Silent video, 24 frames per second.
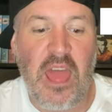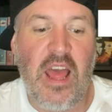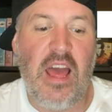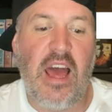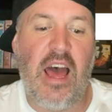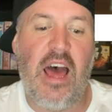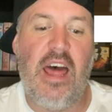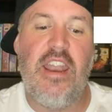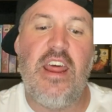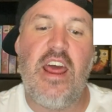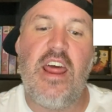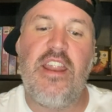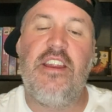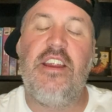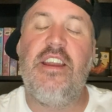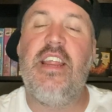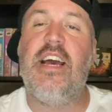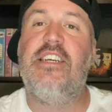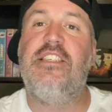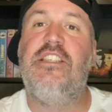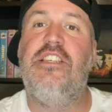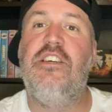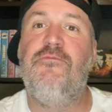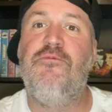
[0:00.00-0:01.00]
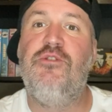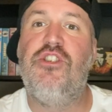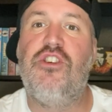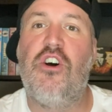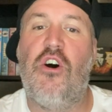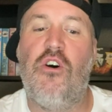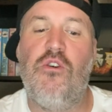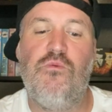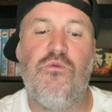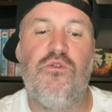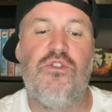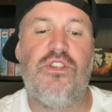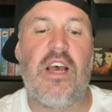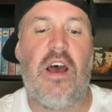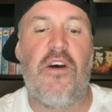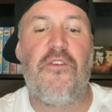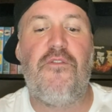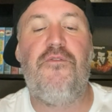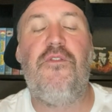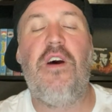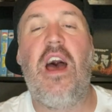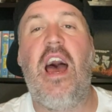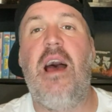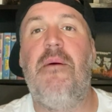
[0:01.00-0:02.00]
And then the next thing we sold was that
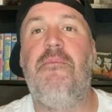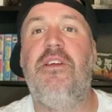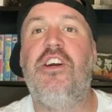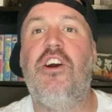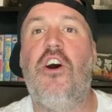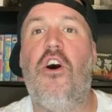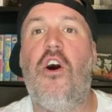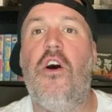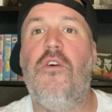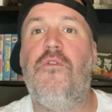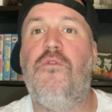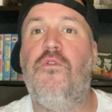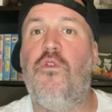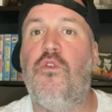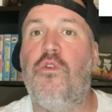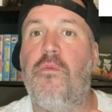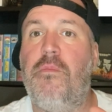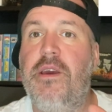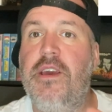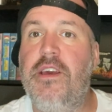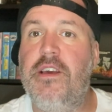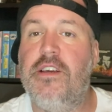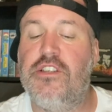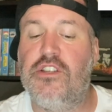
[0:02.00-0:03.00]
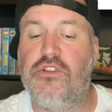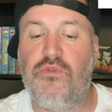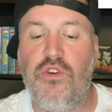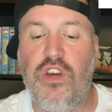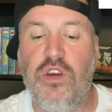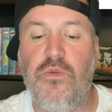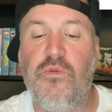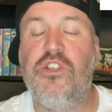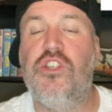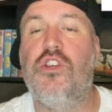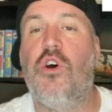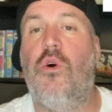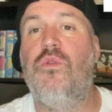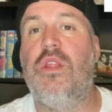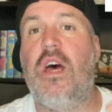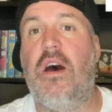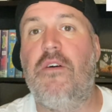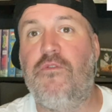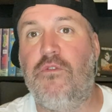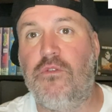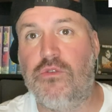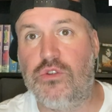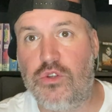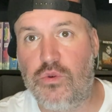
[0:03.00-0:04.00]
Family Guy for the PS3. We sold that
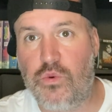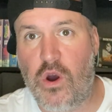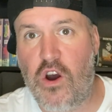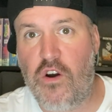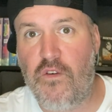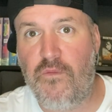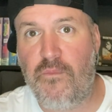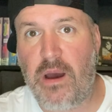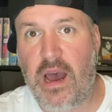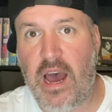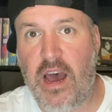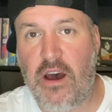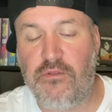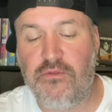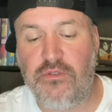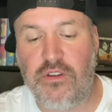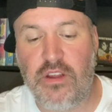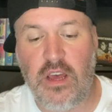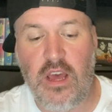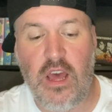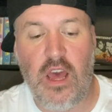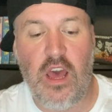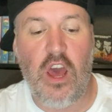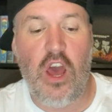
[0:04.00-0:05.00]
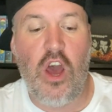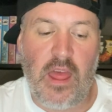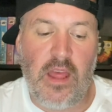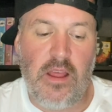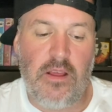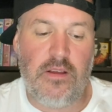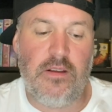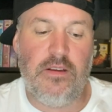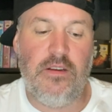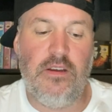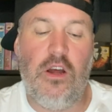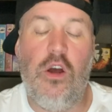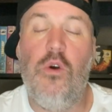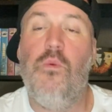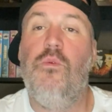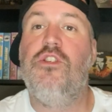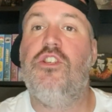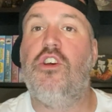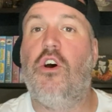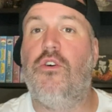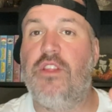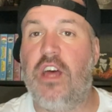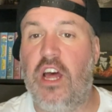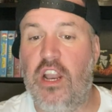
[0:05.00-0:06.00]
for £12. We
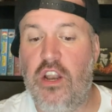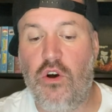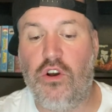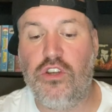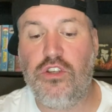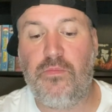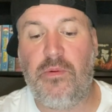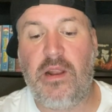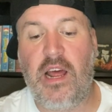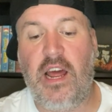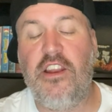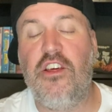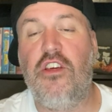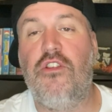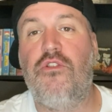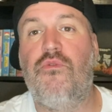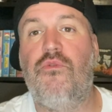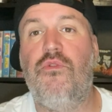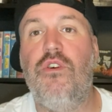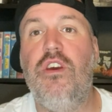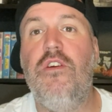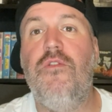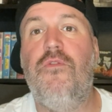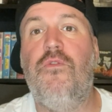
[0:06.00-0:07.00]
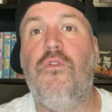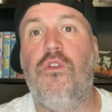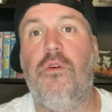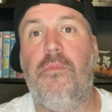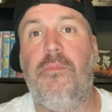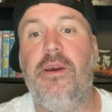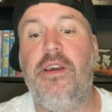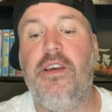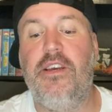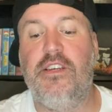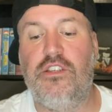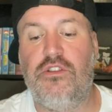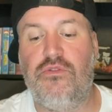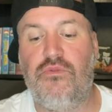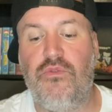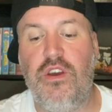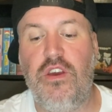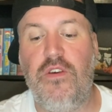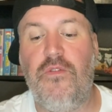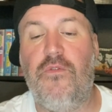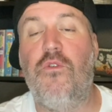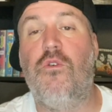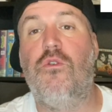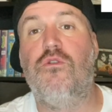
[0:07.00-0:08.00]
sold that Lost Planet 3 for the
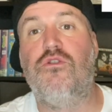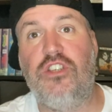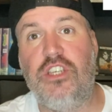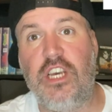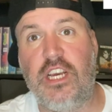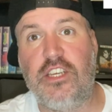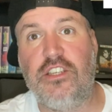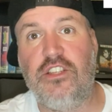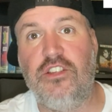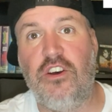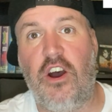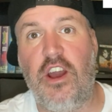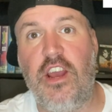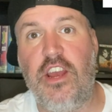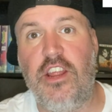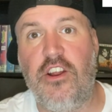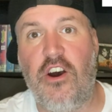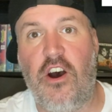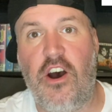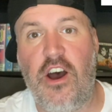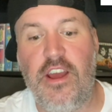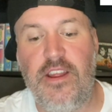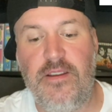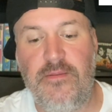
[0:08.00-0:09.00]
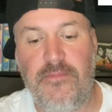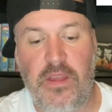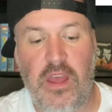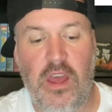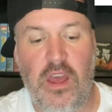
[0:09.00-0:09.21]
PS3 for $6.99.